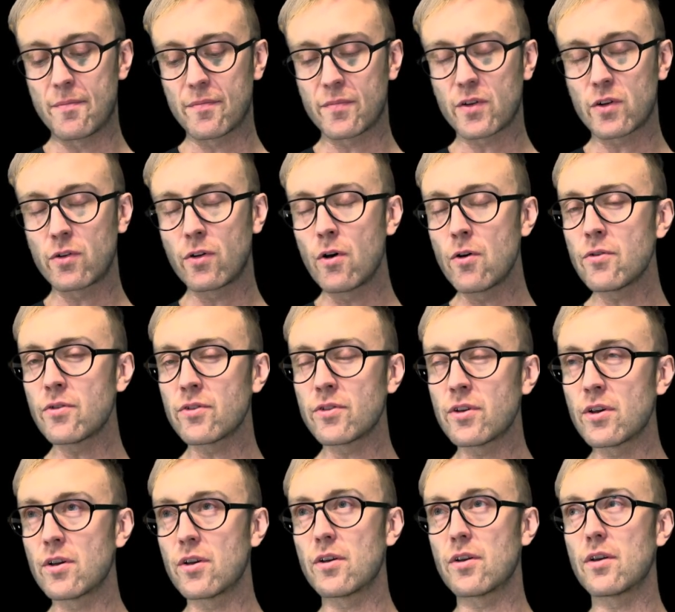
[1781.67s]
close
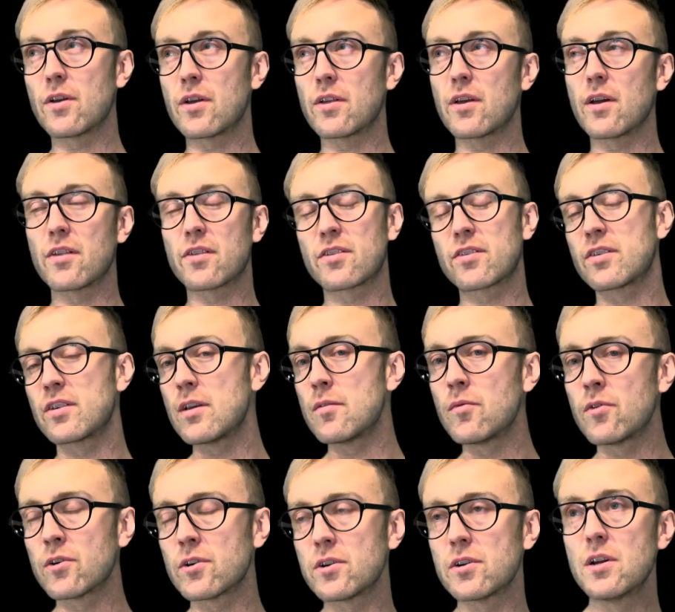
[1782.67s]
to a
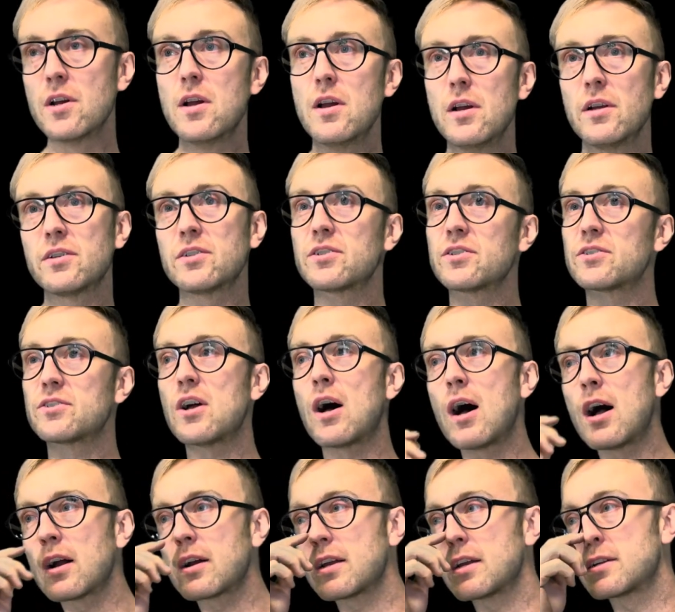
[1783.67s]
similar
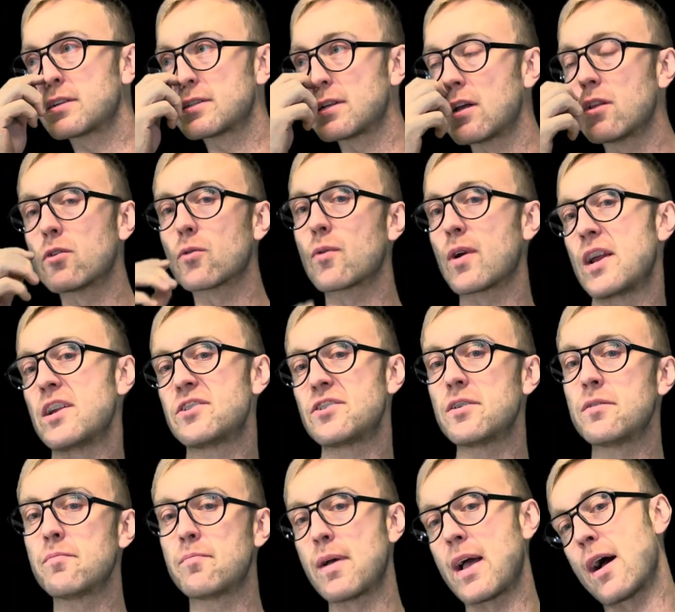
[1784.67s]
stock
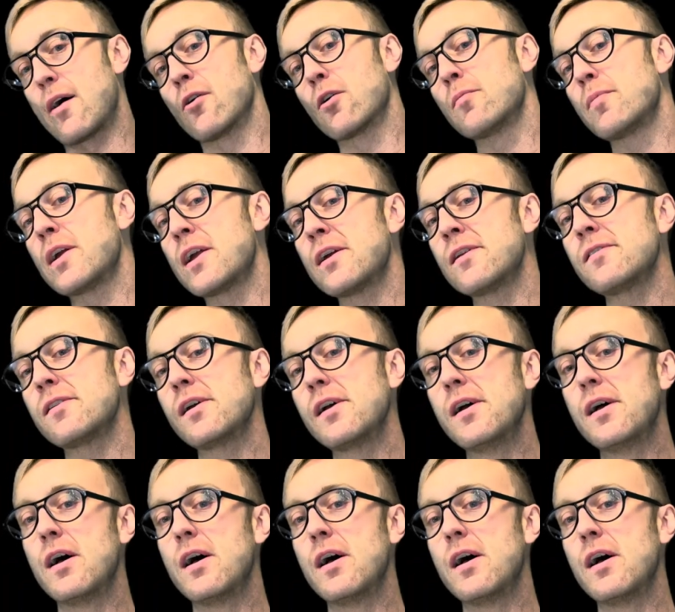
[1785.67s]
acceleration power band,